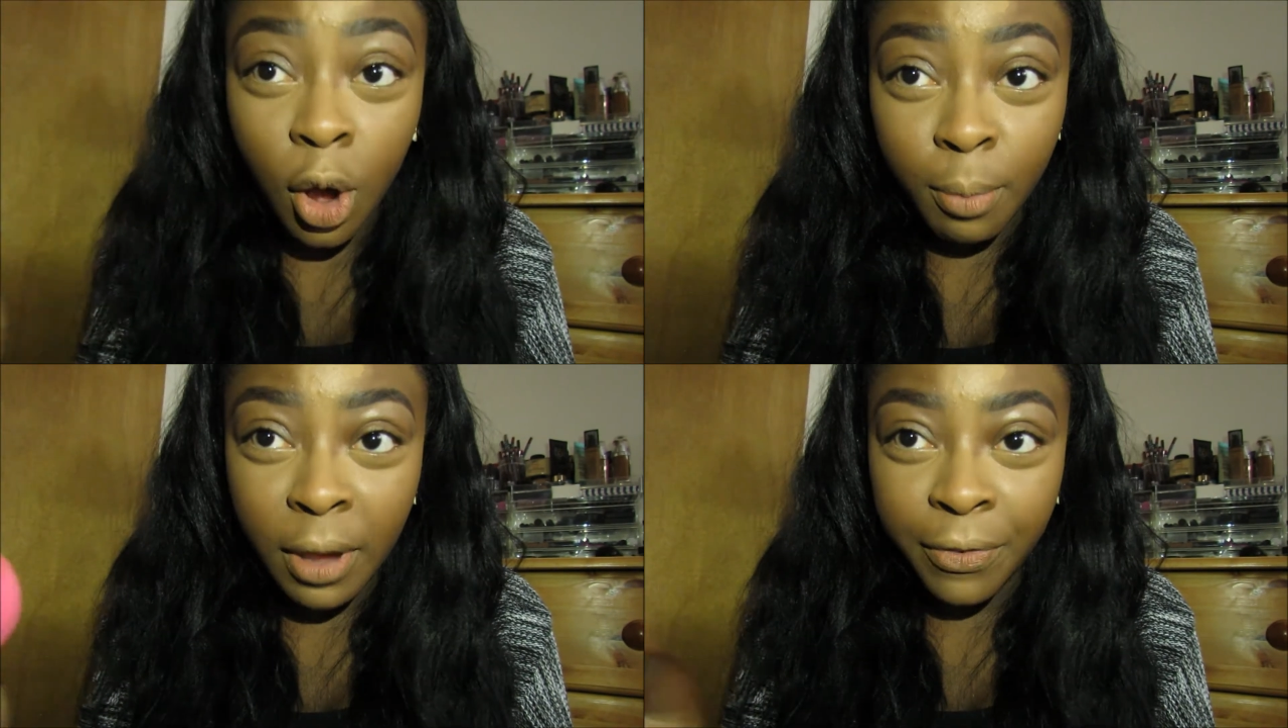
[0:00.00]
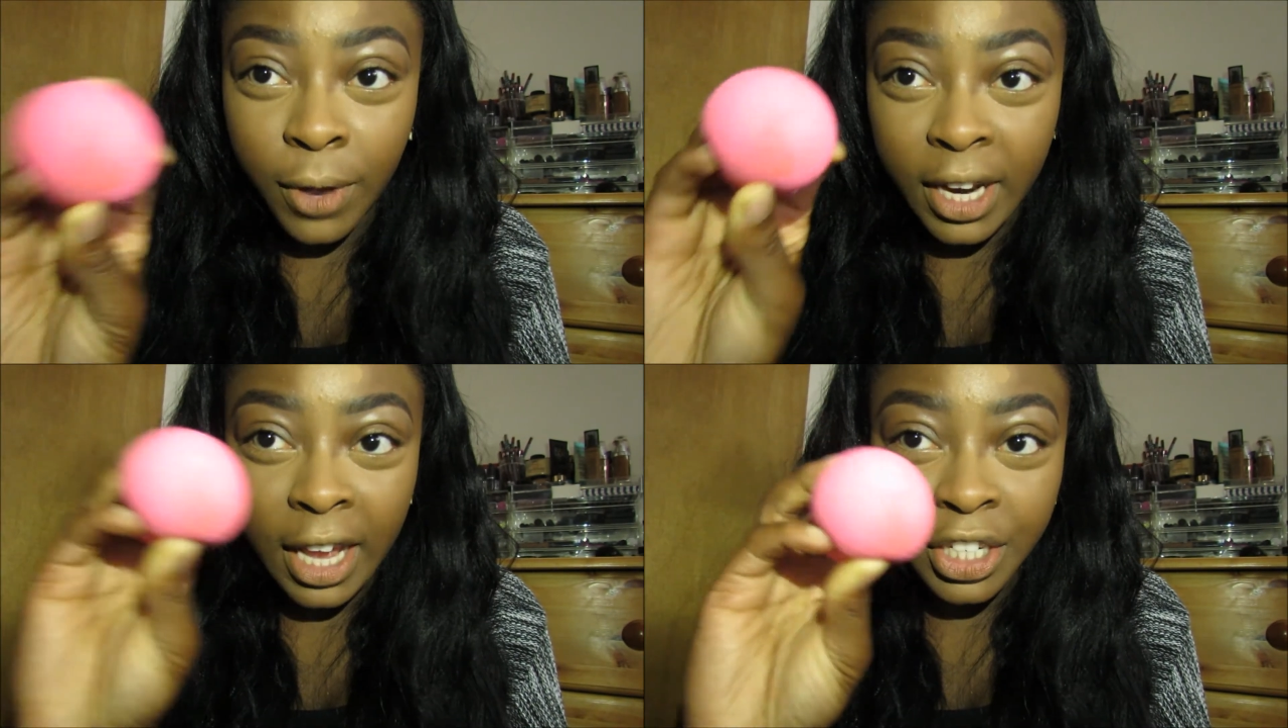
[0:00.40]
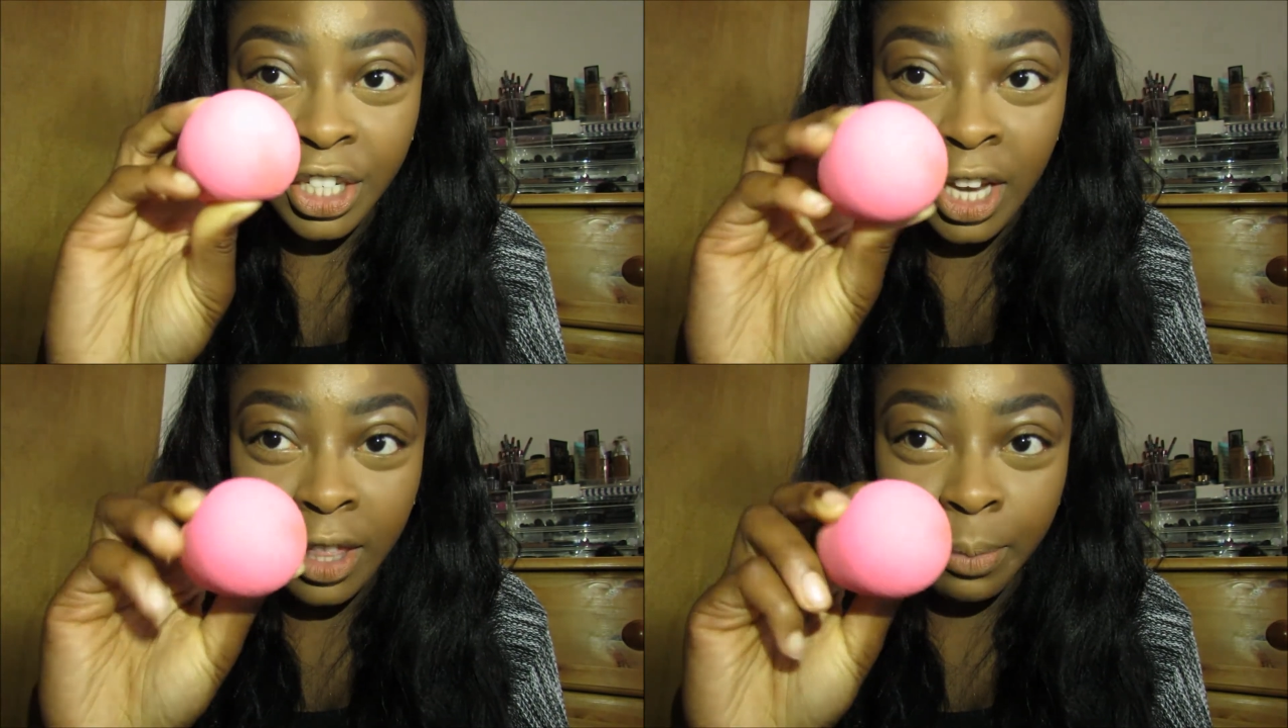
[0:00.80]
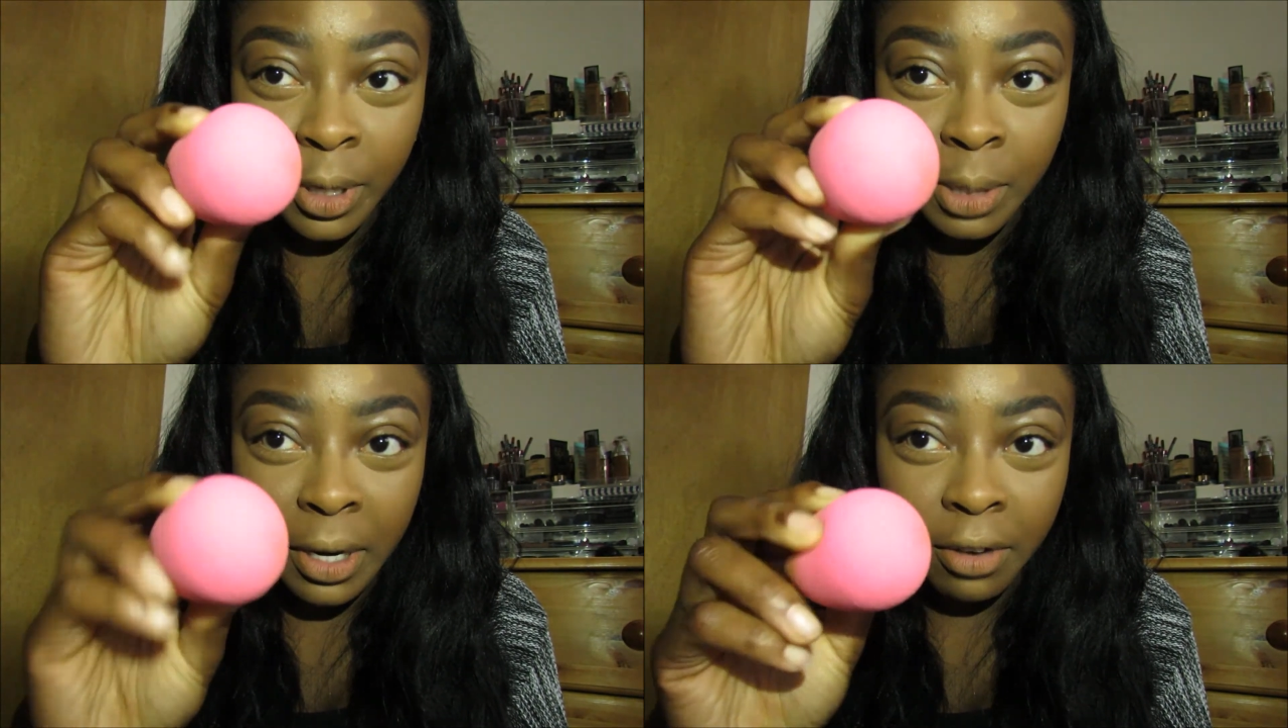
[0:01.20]
On my forehead, I actually turn the
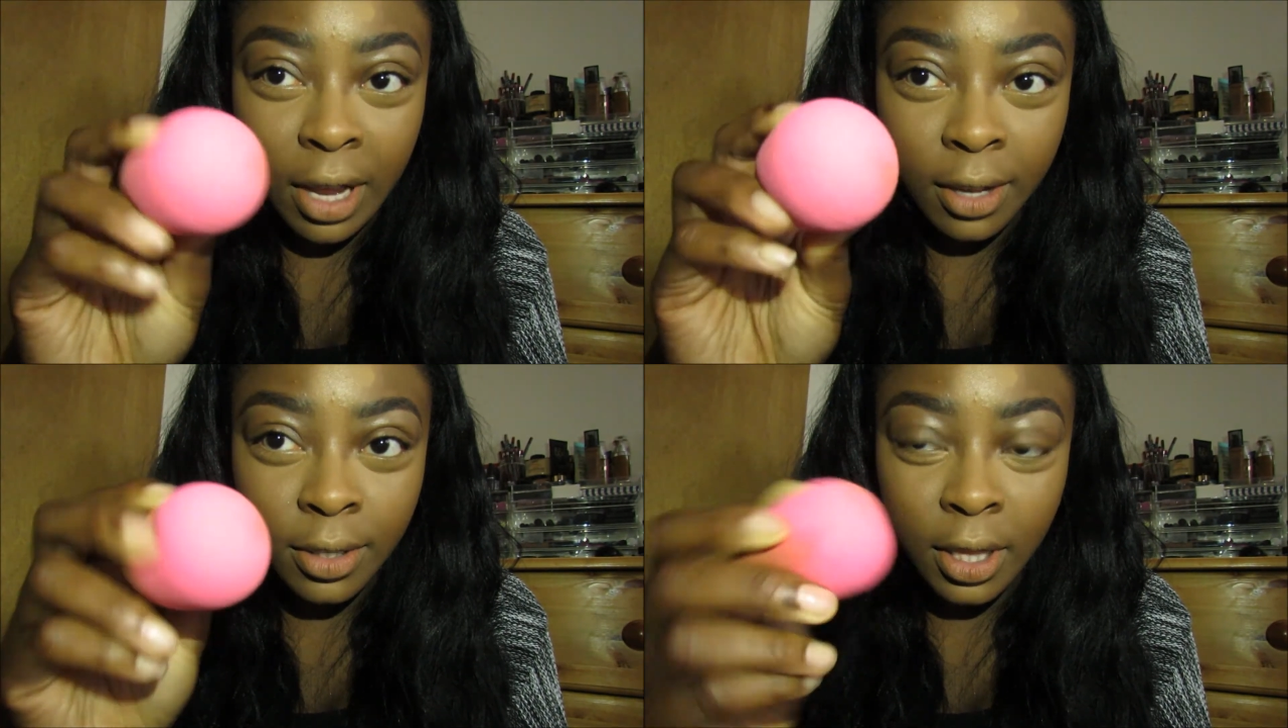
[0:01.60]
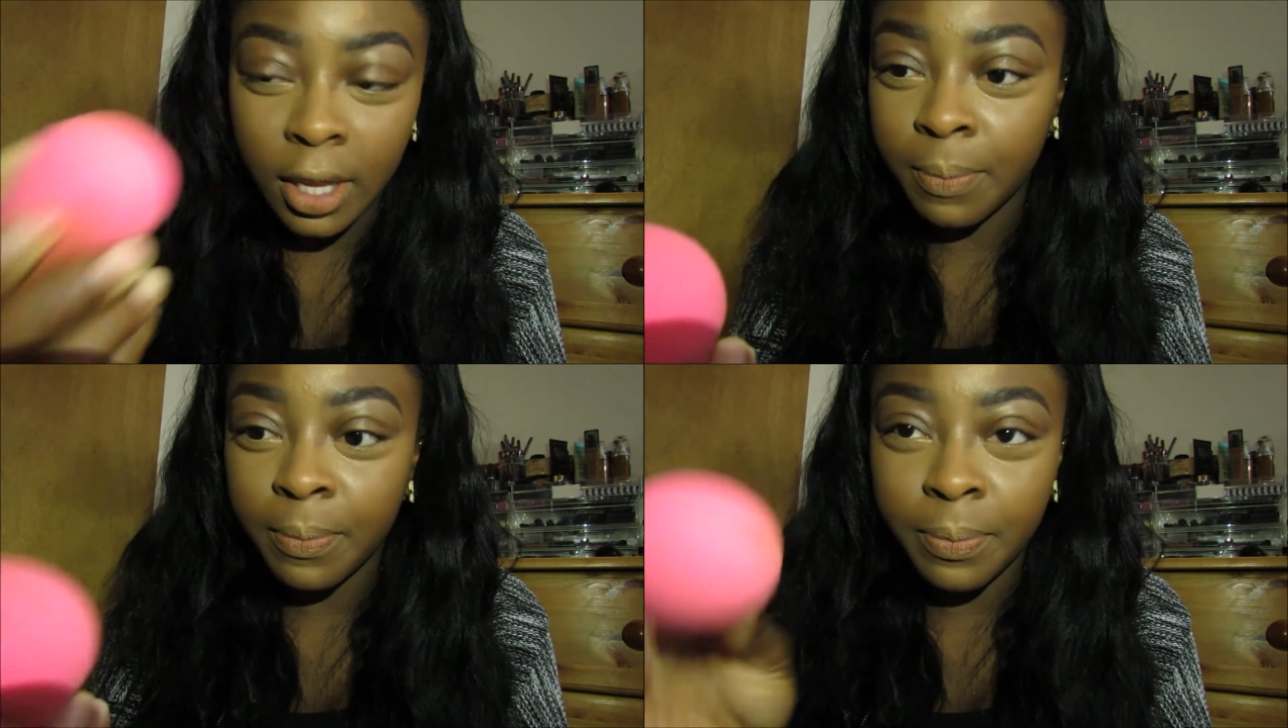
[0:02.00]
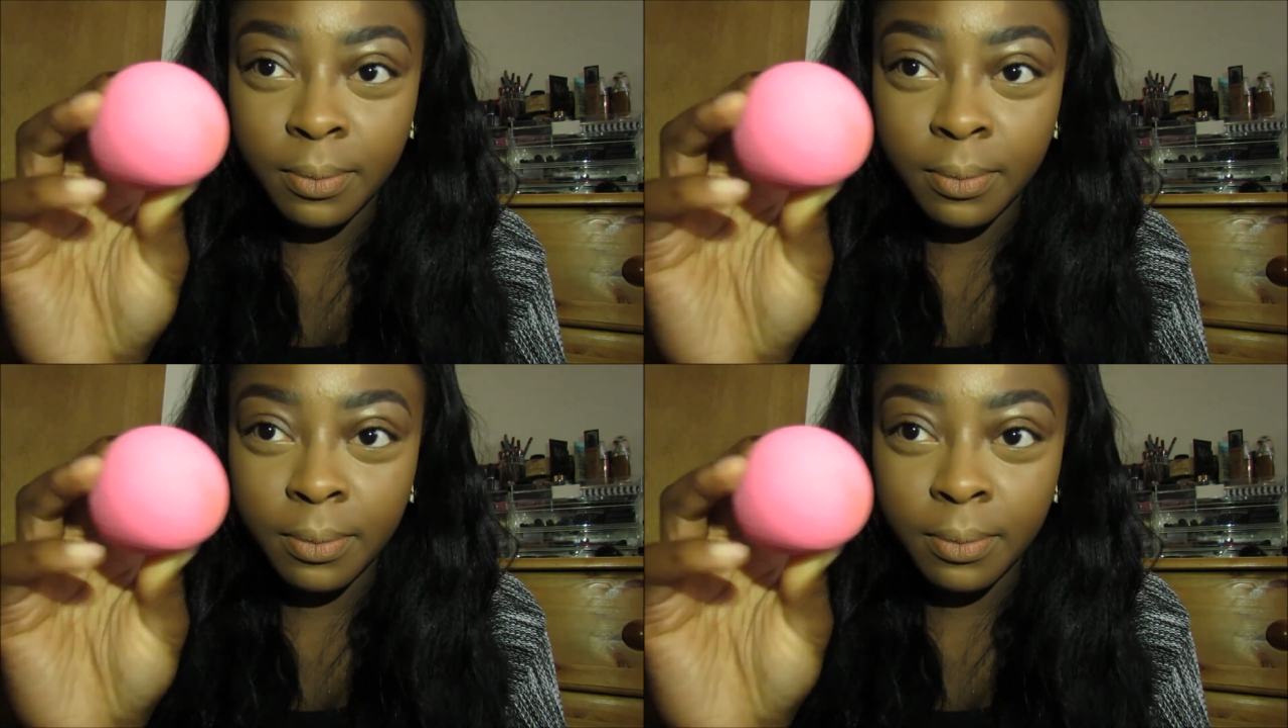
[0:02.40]
beauty blender around to the